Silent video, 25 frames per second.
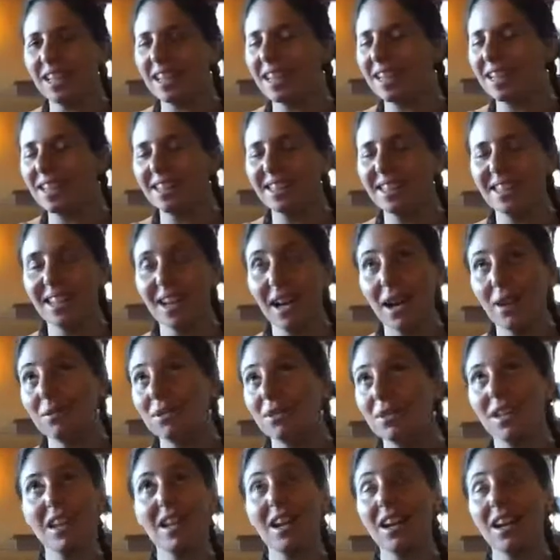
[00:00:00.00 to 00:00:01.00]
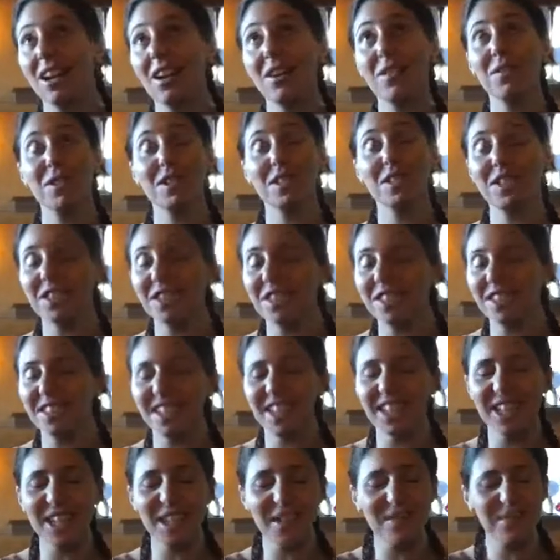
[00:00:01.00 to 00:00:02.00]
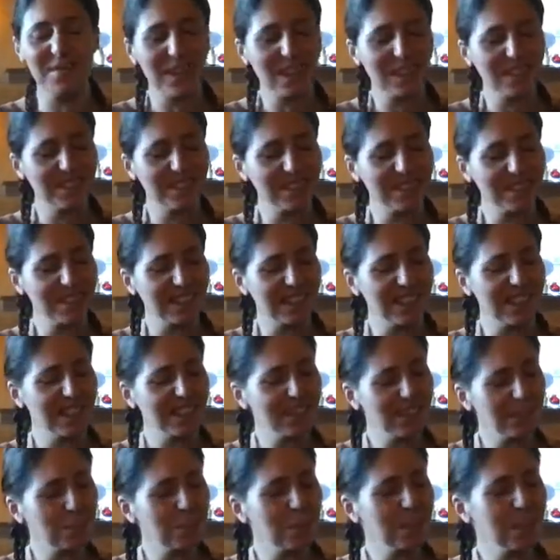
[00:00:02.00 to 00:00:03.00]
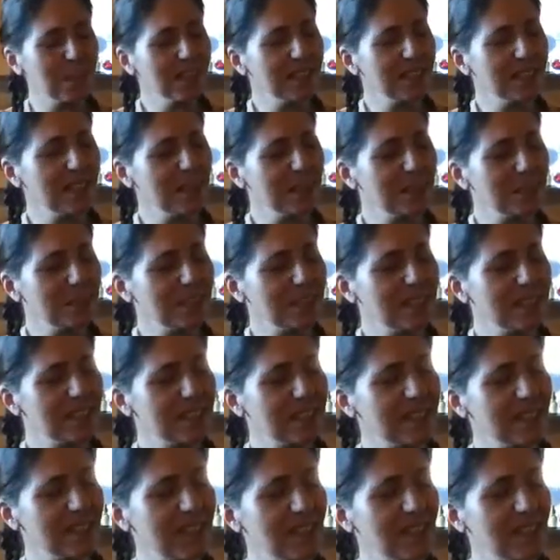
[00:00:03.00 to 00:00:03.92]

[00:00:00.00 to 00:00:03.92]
And I love what you're saying about this. And then it brings up this